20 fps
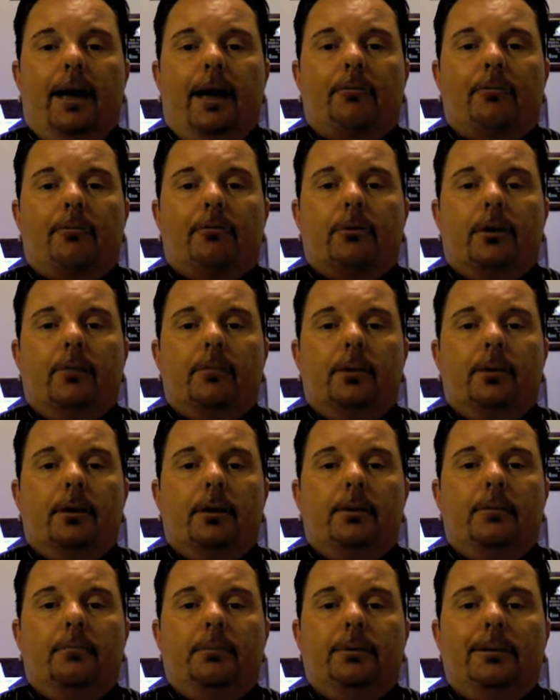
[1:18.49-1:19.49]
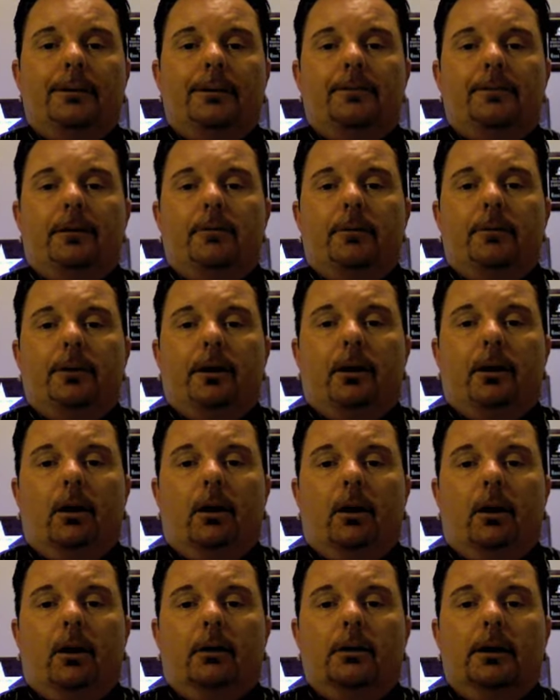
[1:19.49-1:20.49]
After I'm done, please give me a
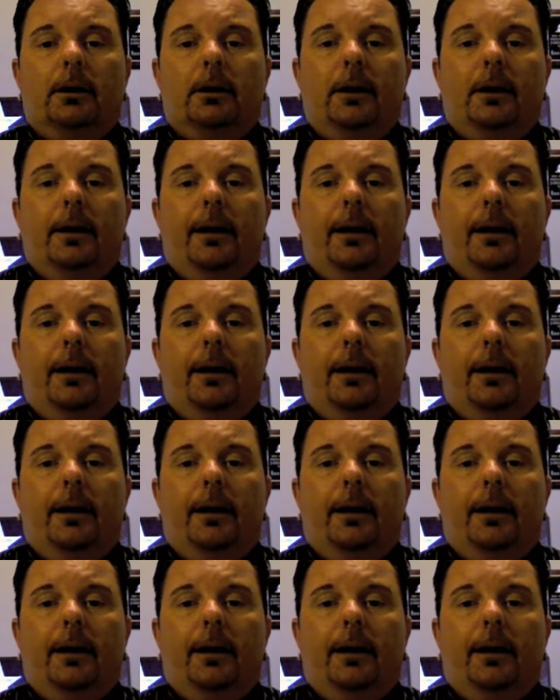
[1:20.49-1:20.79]
call